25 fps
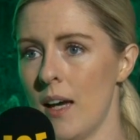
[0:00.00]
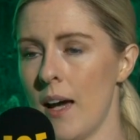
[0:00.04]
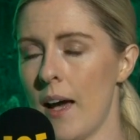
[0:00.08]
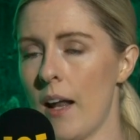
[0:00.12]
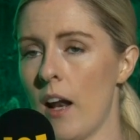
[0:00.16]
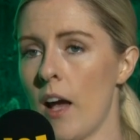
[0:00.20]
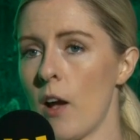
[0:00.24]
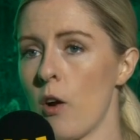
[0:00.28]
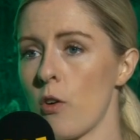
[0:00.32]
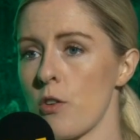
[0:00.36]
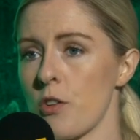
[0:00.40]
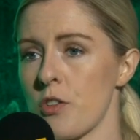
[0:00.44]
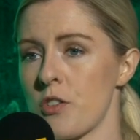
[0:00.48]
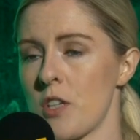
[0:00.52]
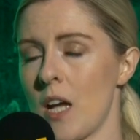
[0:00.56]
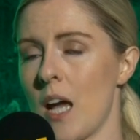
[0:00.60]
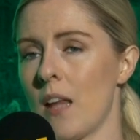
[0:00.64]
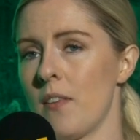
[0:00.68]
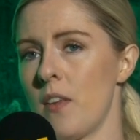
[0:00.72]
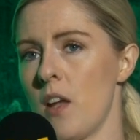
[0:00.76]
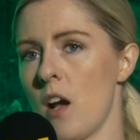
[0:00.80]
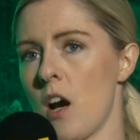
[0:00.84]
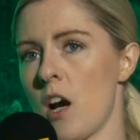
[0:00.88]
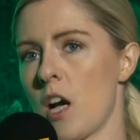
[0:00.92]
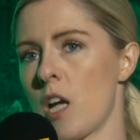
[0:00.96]
And I
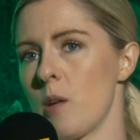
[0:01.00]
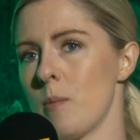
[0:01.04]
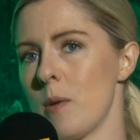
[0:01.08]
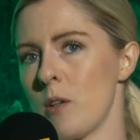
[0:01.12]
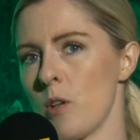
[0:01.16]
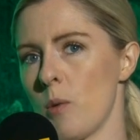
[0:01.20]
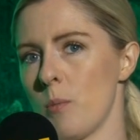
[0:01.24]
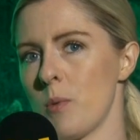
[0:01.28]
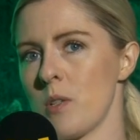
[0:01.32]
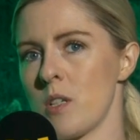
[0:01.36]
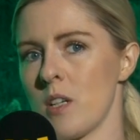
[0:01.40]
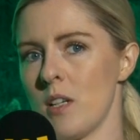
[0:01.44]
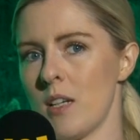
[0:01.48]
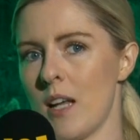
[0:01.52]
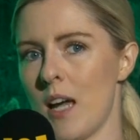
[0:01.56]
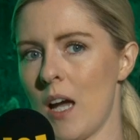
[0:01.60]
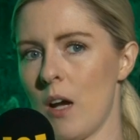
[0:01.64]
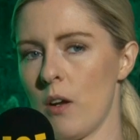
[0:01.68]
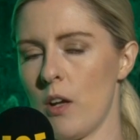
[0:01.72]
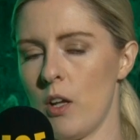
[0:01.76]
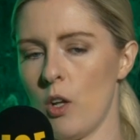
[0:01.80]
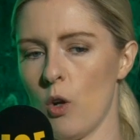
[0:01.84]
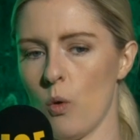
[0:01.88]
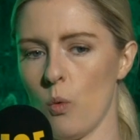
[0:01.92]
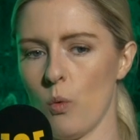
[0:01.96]
understand the argument up until now,
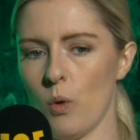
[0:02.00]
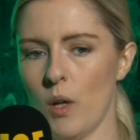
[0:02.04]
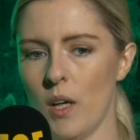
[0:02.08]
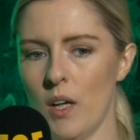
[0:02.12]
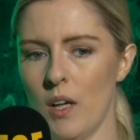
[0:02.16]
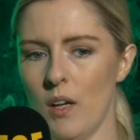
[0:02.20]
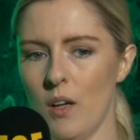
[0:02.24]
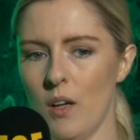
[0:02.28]
you know,